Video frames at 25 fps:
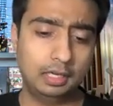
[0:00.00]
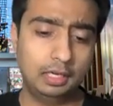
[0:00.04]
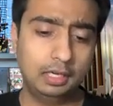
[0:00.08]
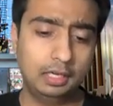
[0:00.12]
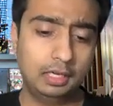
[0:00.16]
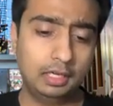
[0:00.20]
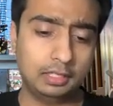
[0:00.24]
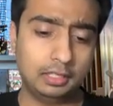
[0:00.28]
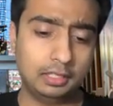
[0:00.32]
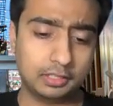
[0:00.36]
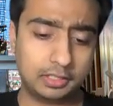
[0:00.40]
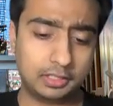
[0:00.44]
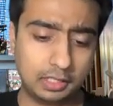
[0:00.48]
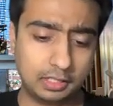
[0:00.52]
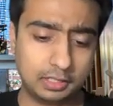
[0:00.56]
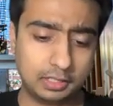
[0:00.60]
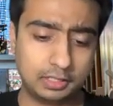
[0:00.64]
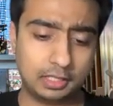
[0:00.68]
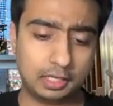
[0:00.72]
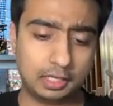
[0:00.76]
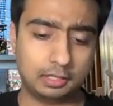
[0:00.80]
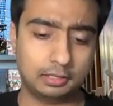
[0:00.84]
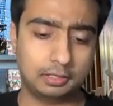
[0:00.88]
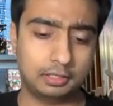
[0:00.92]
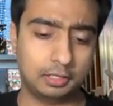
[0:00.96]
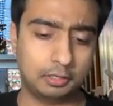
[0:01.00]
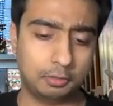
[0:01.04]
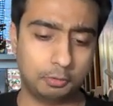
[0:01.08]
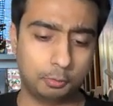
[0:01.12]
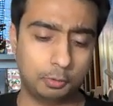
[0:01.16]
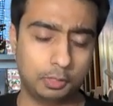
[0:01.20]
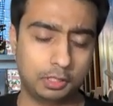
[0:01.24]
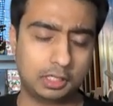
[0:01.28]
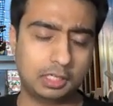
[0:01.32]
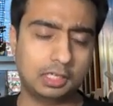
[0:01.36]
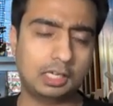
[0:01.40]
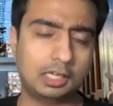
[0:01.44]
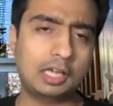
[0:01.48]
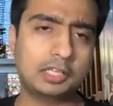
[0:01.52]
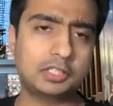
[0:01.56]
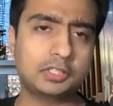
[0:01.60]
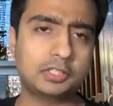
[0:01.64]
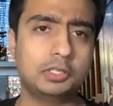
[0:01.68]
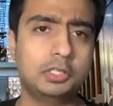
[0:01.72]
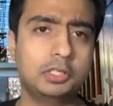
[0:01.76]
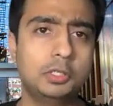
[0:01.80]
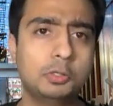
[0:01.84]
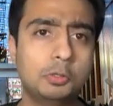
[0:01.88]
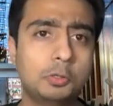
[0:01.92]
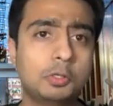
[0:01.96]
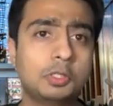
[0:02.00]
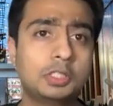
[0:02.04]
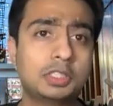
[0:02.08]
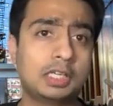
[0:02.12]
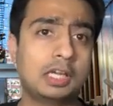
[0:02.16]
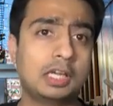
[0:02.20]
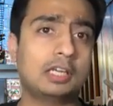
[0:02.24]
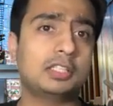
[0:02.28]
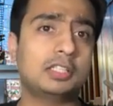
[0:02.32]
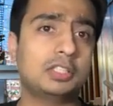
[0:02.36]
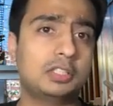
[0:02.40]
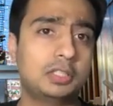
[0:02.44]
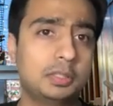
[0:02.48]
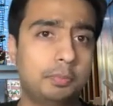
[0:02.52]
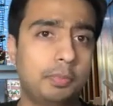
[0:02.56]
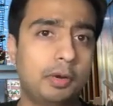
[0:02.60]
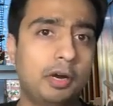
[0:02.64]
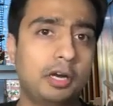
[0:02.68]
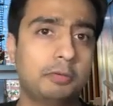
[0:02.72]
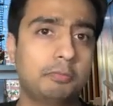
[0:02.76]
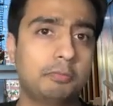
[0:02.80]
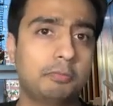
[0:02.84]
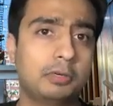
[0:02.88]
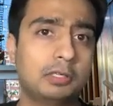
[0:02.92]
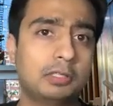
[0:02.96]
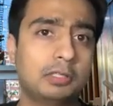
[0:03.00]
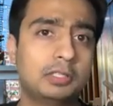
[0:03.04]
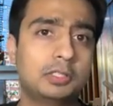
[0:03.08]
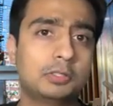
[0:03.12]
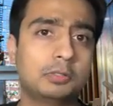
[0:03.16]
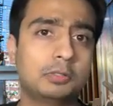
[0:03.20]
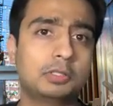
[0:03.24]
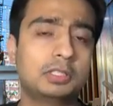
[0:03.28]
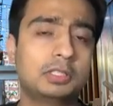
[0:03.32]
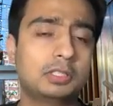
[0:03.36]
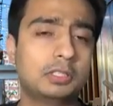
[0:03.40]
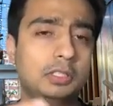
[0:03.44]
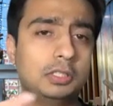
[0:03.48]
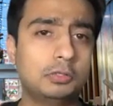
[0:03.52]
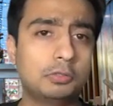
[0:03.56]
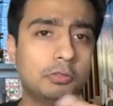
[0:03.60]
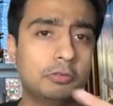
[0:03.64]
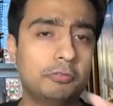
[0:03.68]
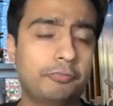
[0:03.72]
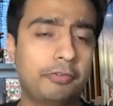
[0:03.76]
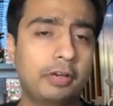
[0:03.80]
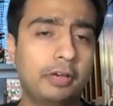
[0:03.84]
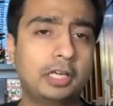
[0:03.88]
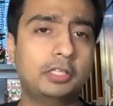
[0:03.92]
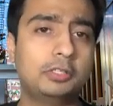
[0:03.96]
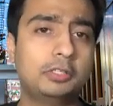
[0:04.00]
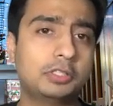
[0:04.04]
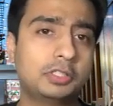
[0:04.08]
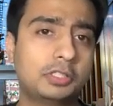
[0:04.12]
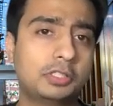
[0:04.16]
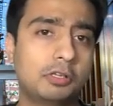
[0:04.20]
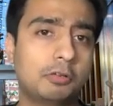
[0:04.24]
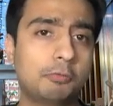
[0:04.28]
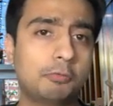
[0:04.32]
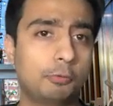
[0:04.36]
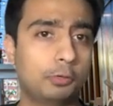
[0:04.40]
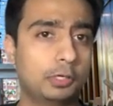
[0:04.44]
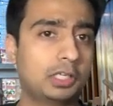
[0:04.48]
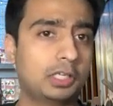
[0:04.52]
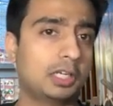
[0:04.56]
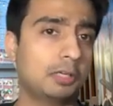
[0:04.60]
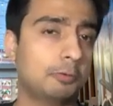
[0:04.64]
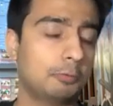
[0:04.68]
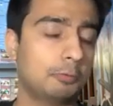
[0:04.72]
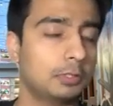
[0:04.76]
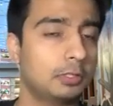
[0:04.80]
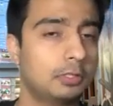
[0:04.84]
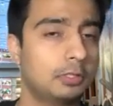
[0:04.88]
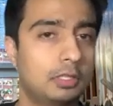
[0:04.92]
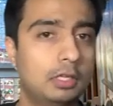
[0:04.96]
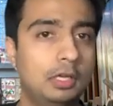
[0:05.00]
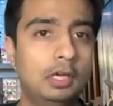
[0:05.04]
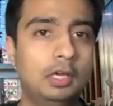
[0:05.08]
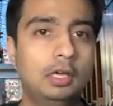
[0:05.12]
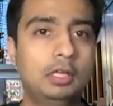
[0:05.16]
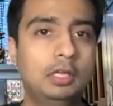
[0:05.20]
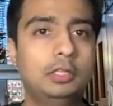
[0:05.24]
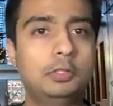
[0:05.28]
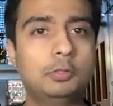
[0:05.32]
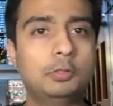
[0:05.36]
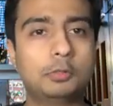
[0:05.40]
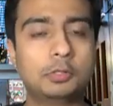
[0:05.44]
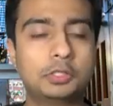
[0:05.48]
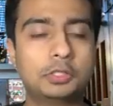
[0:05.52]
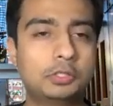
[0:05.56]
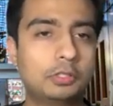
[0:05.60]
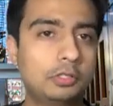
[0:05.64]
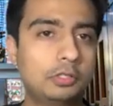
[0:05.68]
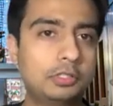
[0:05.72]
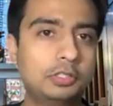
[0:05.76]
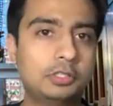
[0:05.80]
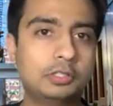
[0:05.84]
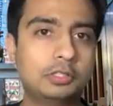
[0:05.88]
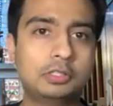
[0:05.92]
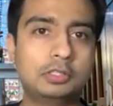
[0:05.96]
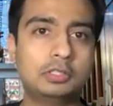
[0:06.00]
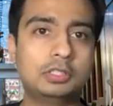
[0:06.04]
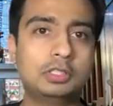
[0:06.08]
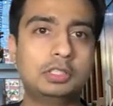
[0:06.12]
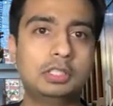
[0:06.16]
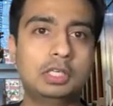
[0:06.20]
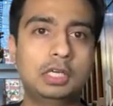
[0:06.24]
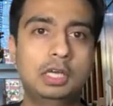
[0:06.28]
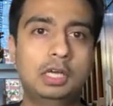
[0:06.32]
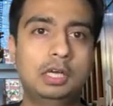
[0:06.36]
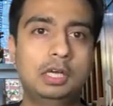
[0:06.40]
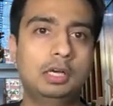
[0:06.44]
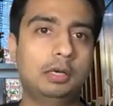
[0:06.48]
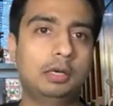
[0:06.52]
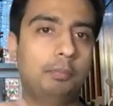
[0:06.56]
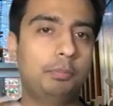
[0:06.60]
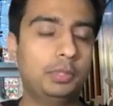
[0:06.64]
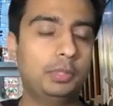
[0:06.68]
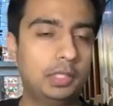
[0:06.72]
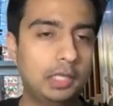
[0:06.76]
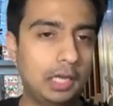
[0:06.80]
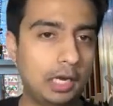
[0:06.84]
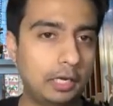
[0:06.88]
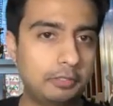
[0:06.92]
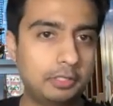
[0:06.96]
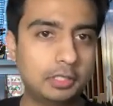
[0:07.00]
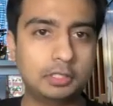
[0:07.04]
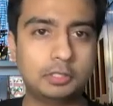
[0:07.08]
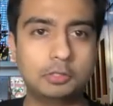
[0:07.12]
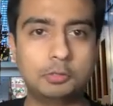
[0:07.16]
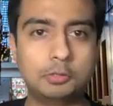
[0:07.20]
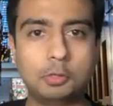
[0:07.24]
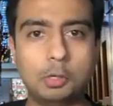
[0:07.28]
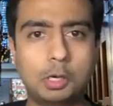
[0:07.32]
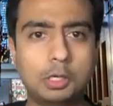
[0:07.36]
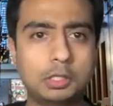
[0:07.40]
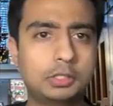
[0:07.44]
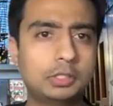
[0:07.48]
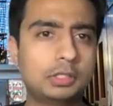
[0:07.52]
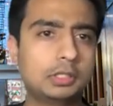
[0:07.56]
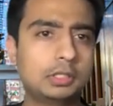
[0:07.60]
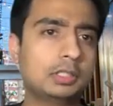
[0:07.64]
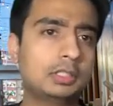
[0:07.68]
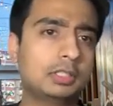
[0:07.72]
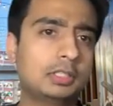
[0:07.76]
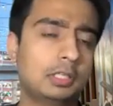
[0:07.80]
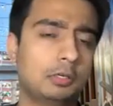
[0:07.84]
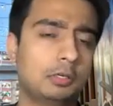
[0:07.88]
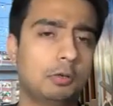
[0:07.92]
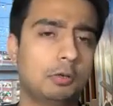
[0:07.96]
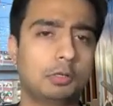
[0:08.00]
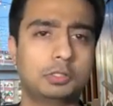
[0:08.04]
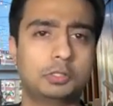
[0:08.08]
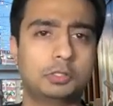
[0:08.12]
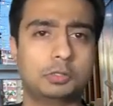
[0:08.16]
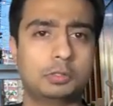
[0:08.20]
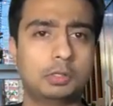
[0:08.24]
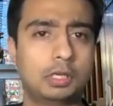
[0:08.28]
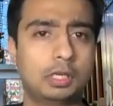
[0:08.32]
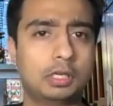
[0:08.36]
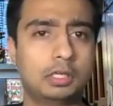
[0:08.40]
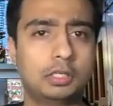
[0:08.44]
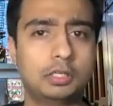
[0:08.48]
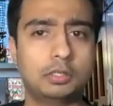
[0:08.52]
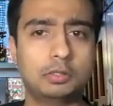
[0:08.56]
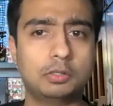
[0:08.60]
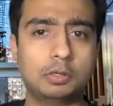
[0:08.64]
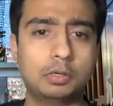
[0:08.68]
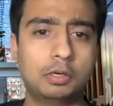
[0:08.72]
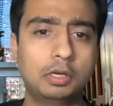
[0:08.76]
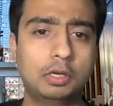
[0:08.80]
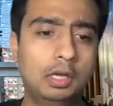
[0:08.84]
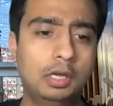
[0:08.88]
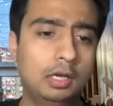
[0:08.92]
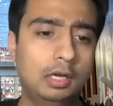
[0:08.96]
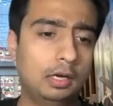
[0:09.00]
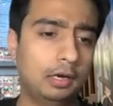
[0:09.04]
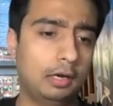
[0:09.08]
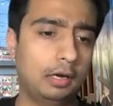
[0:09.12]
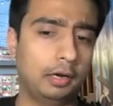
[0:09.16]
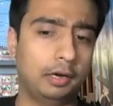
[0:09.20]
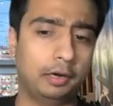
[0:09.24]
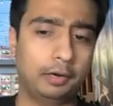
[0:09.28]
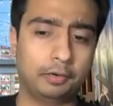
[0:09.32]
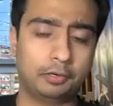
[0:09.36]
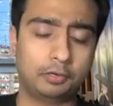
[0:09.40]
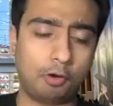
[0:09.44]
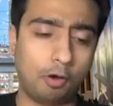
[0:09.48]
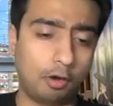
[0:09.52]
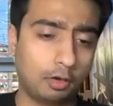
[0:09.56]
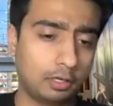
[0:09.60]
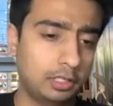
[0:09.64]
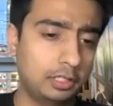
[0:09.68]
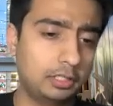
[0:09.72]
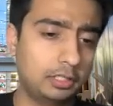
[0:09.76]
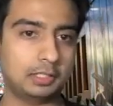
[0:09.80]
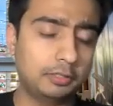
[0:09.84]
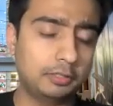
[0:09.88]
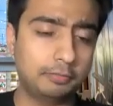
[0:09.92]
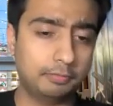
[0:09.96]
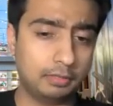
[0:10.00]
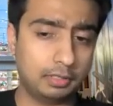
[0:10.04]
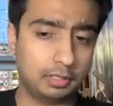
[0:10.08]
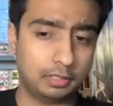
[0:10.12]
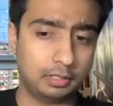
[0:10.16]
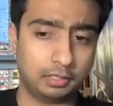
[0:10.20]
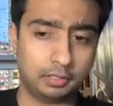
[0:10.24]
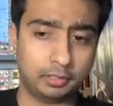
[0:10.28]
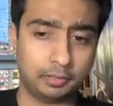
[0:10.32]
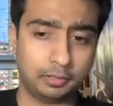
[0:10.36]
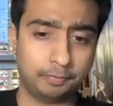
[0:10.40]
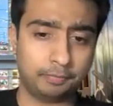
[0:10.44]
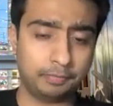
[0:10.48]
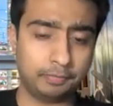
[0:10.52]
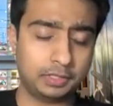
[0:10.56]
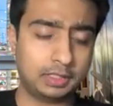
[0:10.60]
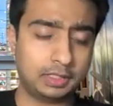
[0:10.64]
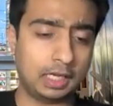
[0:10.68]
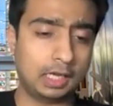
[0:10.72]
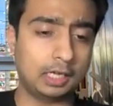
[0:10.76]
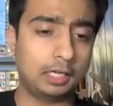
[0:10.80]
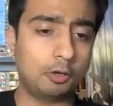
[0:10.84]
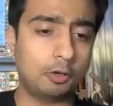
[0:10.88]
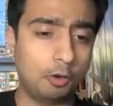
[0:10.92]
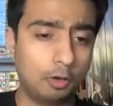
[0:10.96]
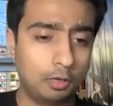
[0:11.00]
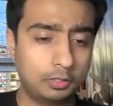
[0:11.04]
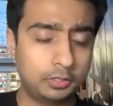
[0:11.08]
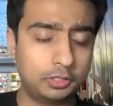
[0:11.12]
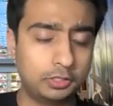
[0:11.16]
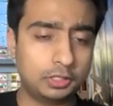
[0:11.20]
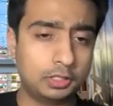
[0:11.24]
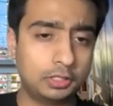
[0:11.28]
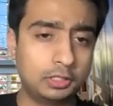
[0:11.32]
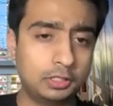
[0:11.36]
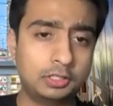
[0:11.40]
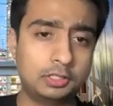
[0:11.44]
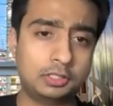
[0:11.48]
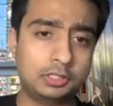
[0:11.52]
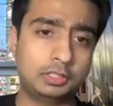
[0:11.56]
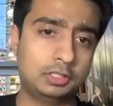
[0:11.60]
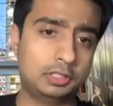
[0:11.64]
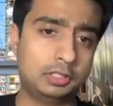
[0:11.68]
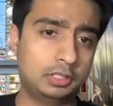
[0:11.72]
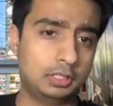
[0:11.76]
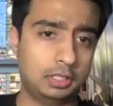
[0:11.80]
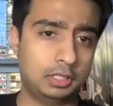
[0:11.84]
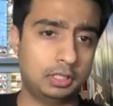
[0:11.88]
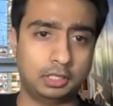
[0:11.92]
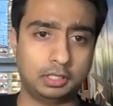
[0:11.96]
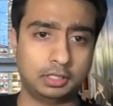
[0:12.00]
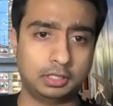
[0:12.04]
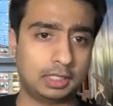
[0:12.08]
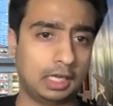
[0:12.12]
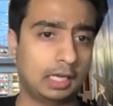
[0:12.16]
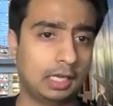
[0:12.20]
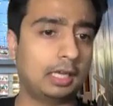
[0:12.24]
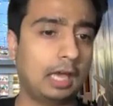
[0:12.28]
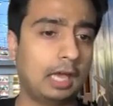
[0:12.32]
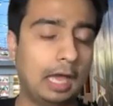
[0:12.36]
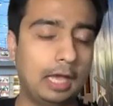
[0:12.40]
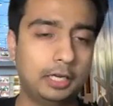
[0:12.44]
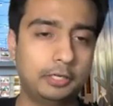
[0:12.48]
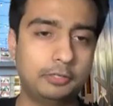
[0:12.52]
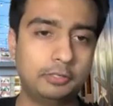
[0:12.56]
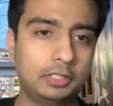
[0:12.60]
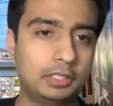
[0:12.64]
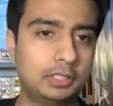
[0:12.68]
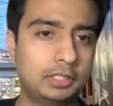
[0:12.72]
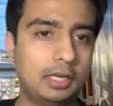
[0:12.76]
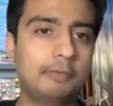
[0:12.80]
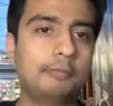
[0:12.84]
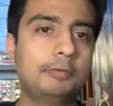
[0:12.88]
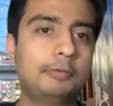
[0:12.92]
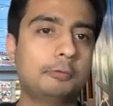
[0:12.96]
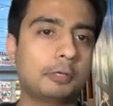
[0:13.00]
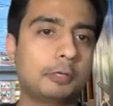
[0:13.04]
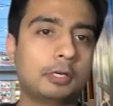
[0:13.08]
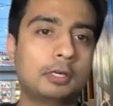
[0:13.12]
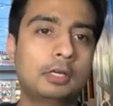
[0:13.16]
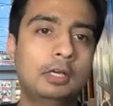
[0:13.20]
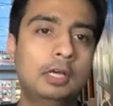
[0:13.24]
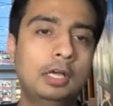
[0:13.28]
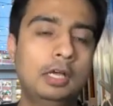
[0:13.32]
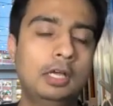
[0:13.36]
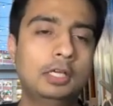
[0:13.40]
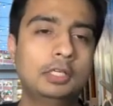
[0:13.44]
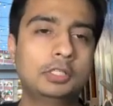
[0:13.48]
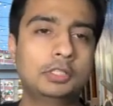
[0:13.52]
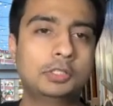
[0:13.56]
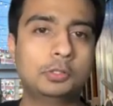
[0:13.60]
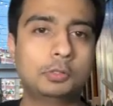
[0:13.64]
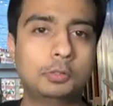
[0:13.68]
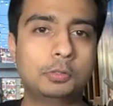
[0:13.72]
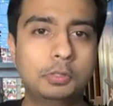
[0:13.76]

in the sense that they're working as a neuroscience department. So it's you'll find yourself working with neurosurgeons, a pediatric neurologist, and also like, you know, cognitive psychologists, psychiatrists, everyone. So